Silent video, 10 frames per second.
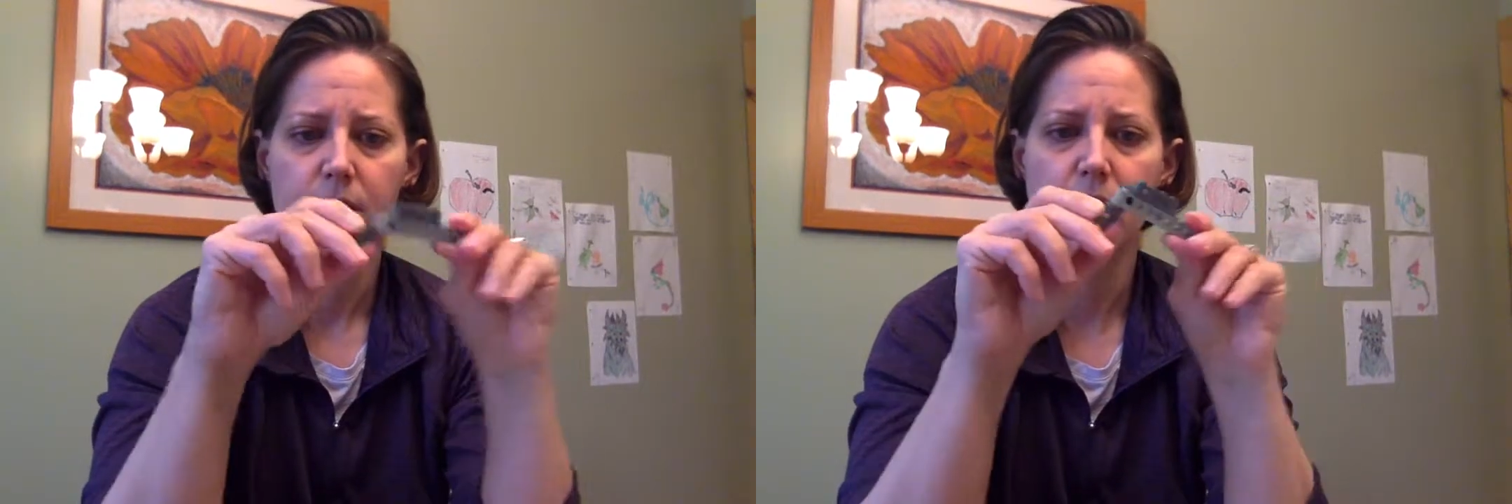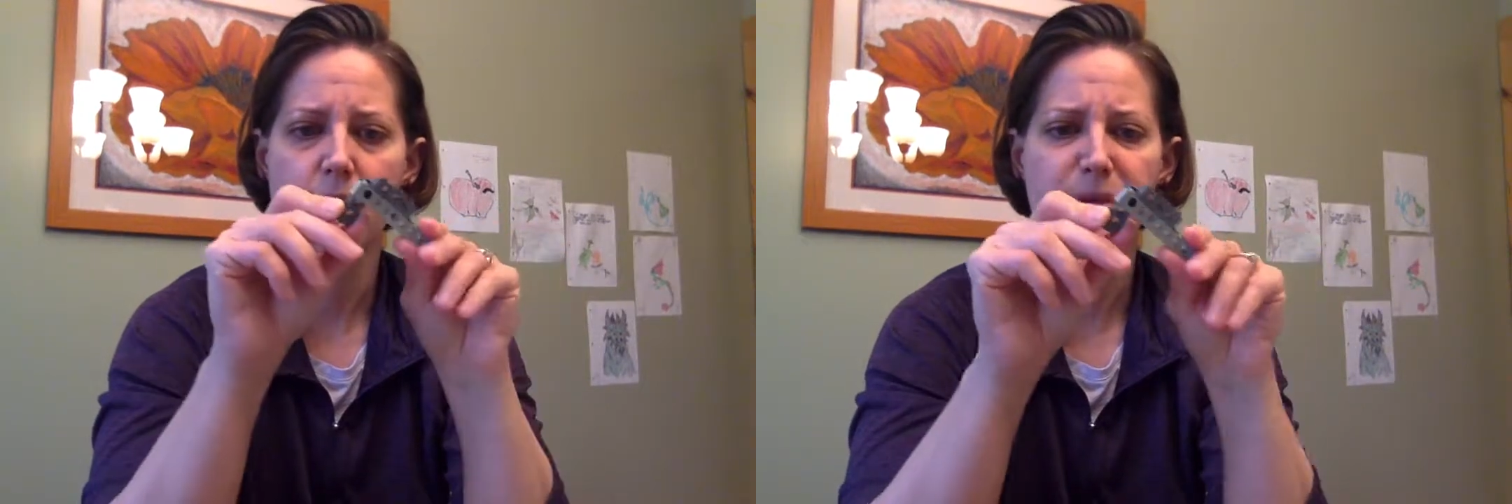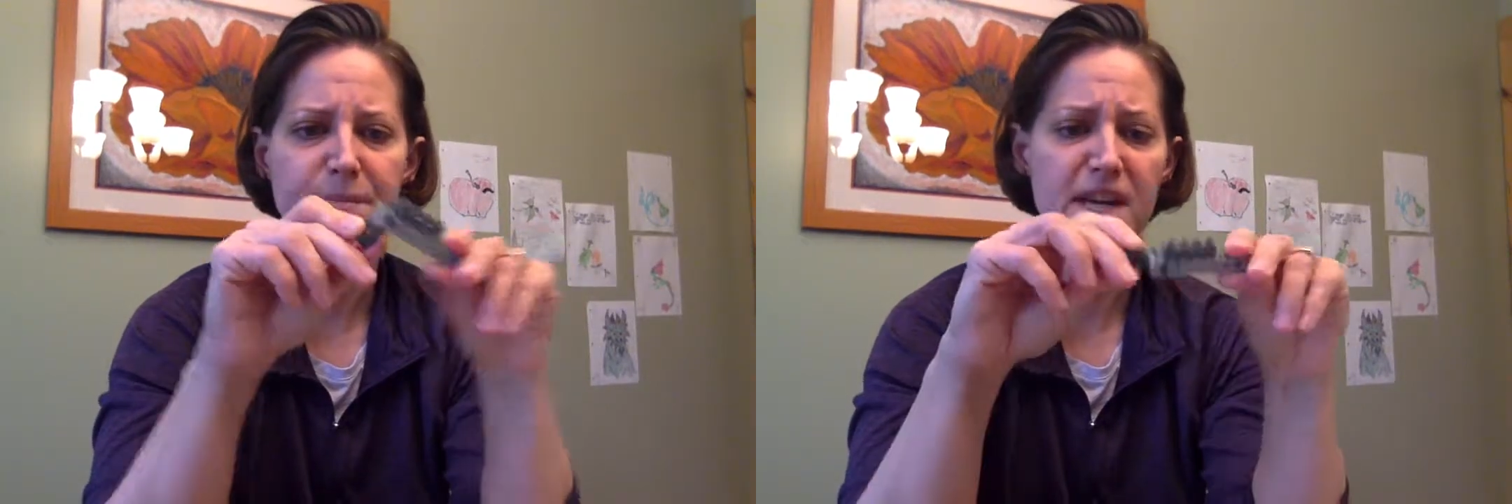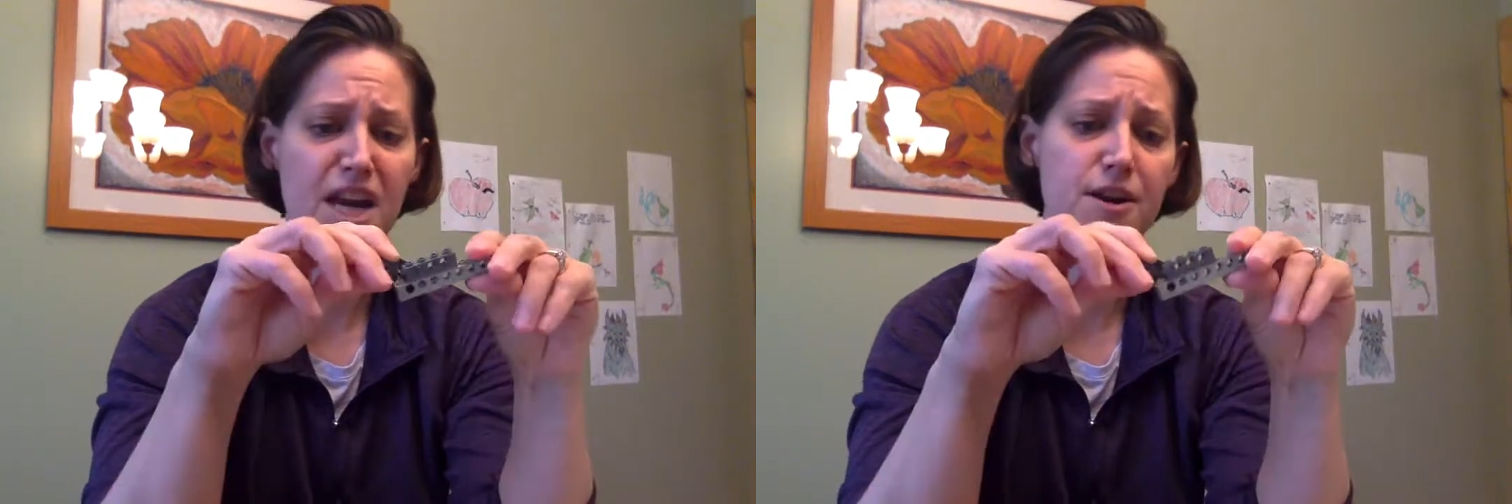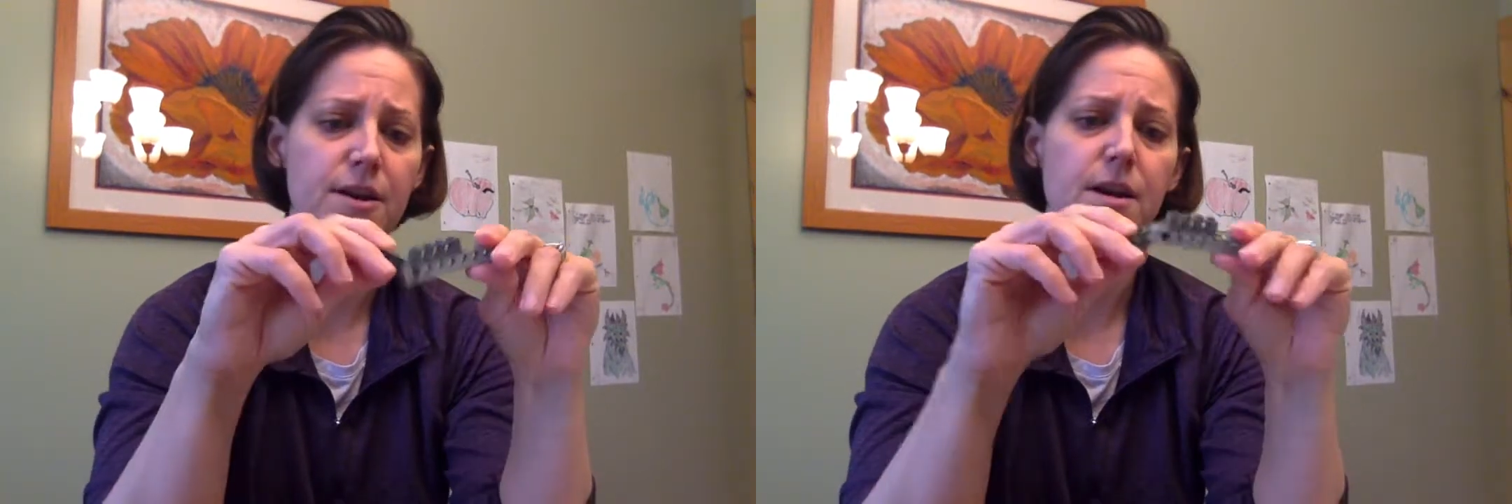
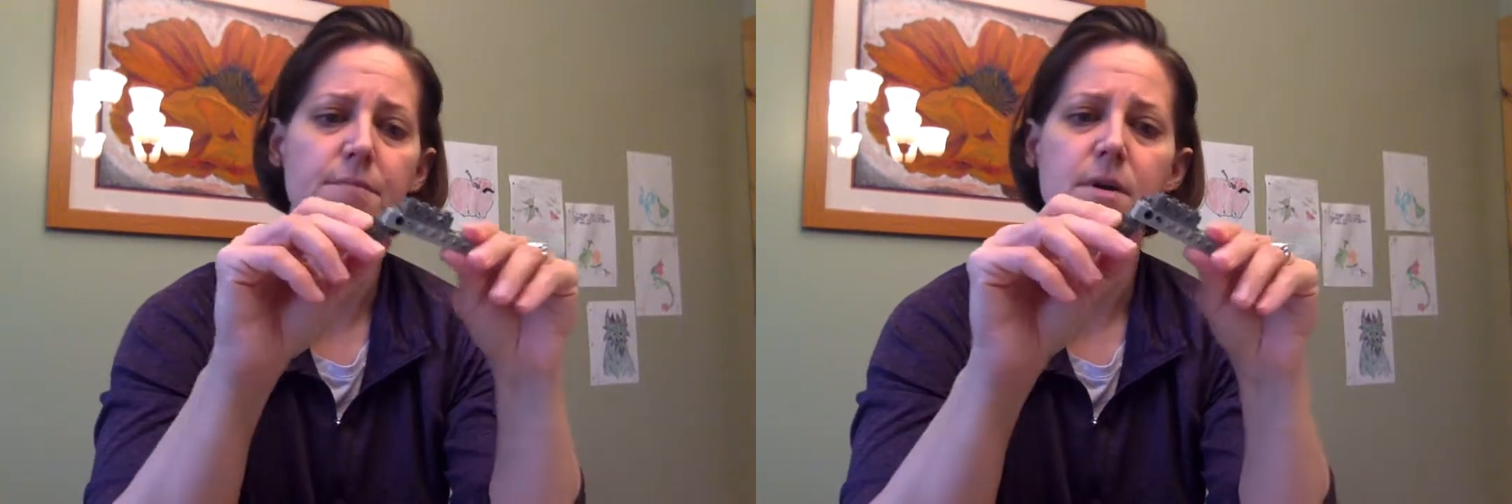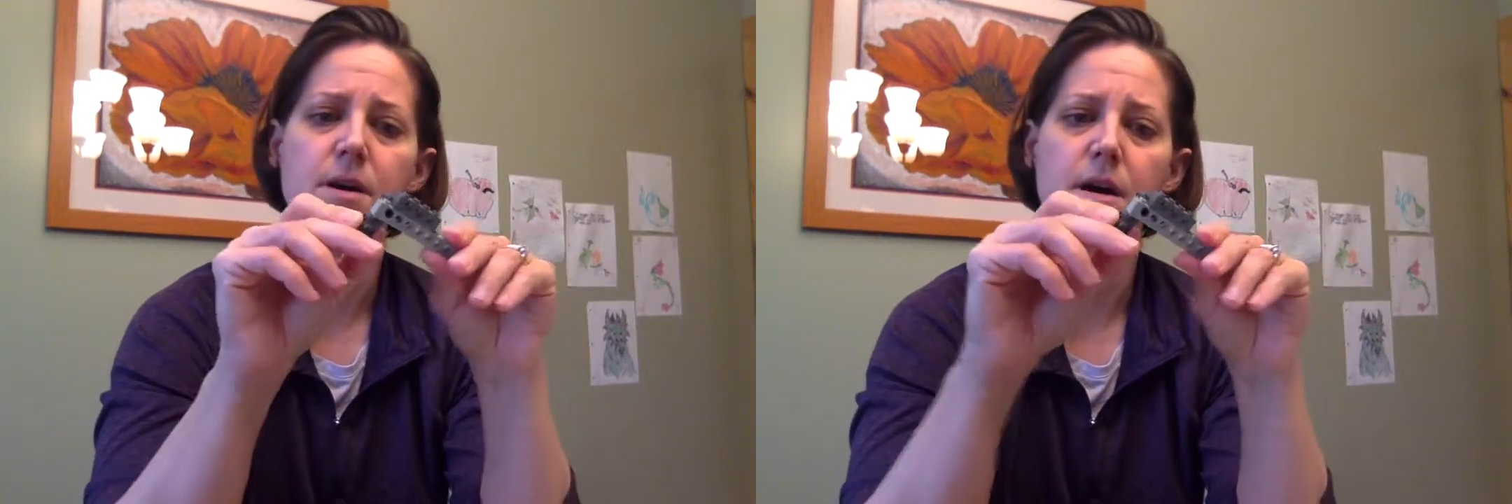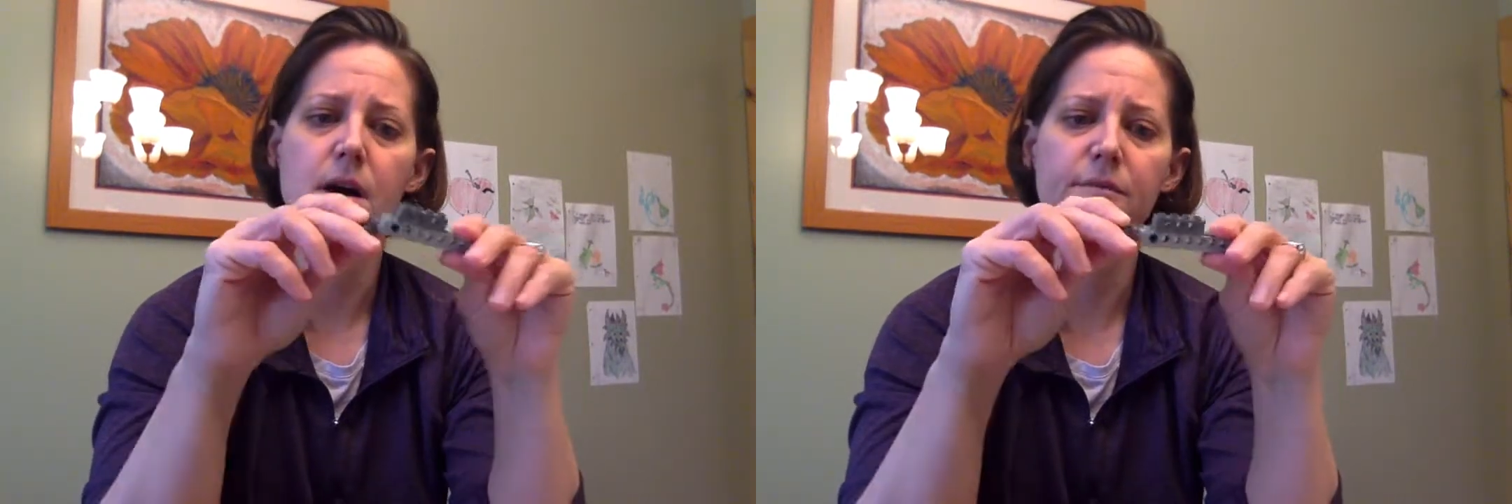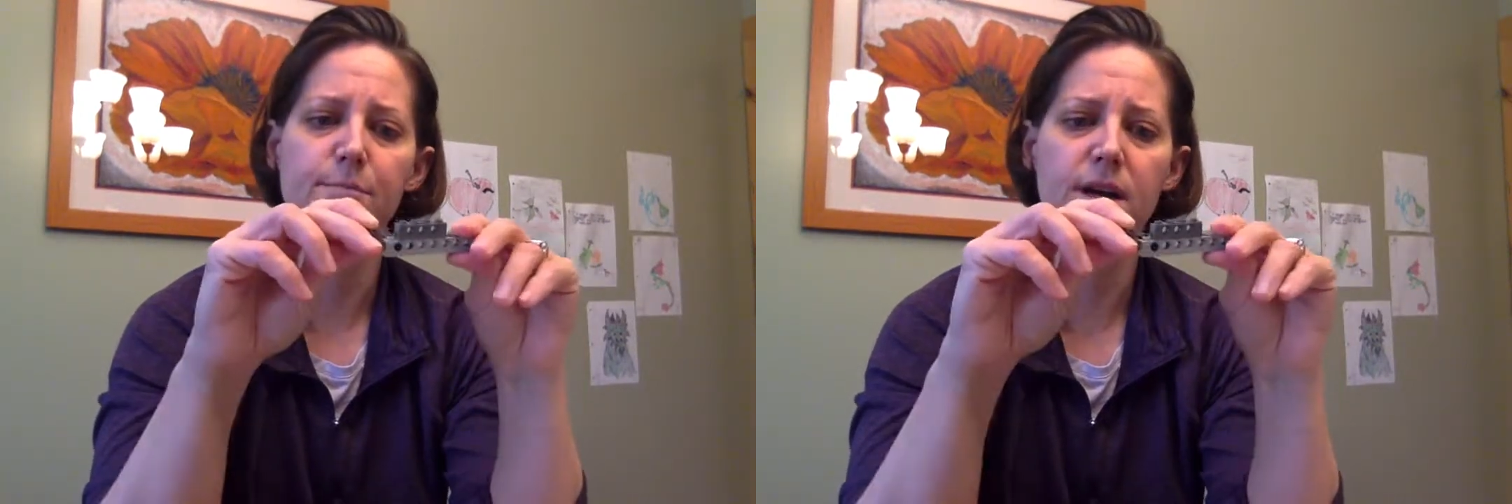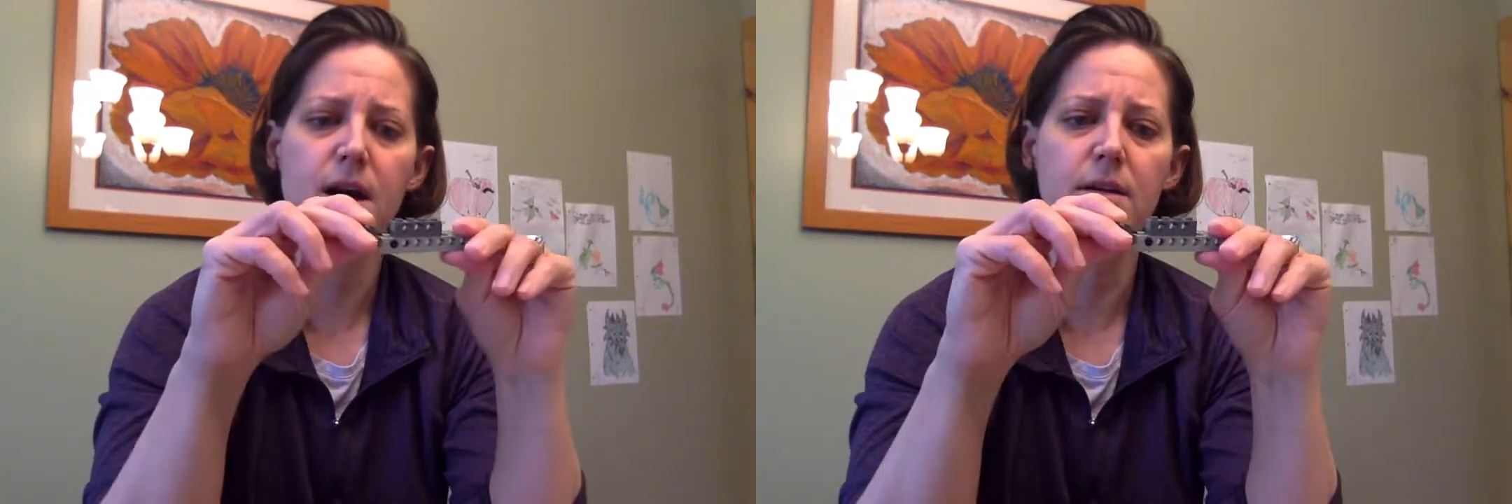armamentarium of
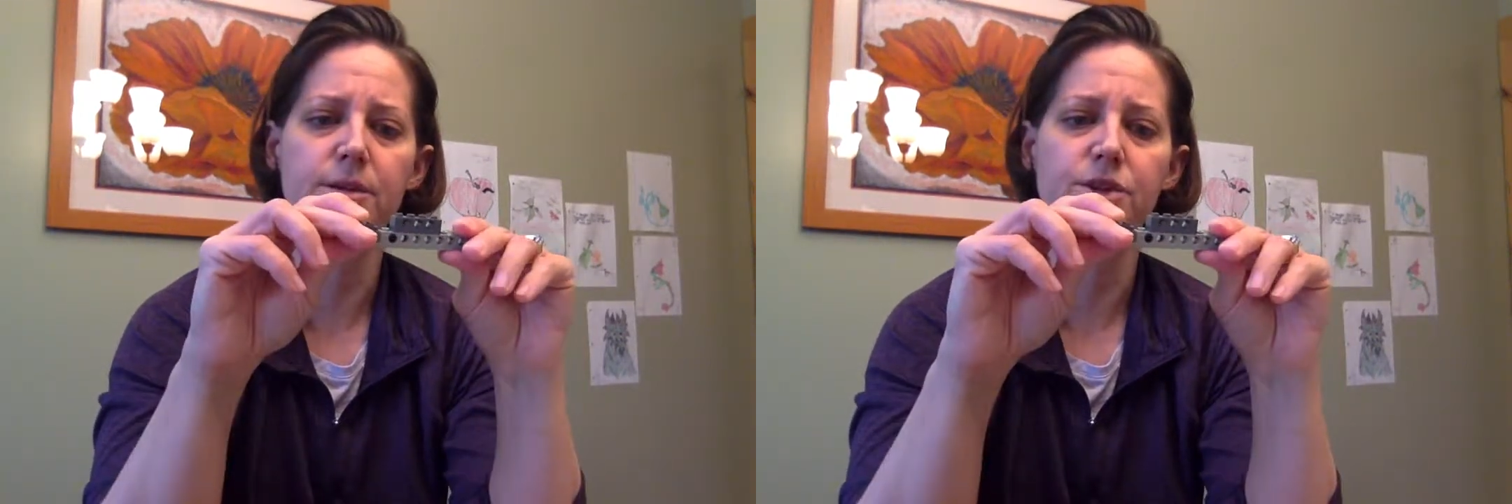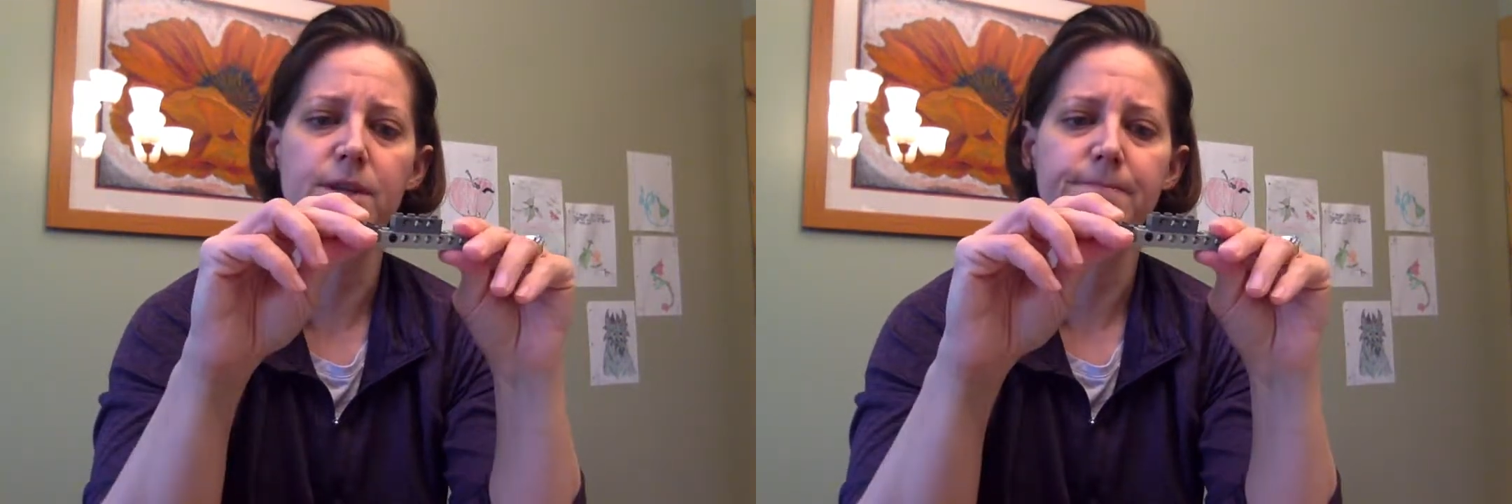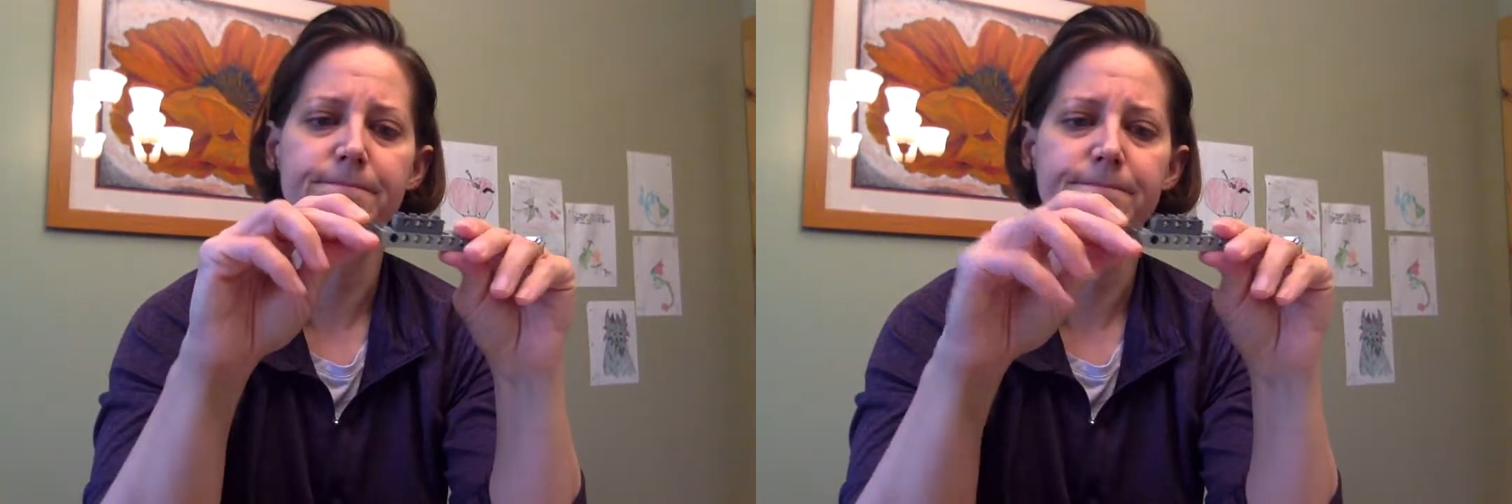brickology.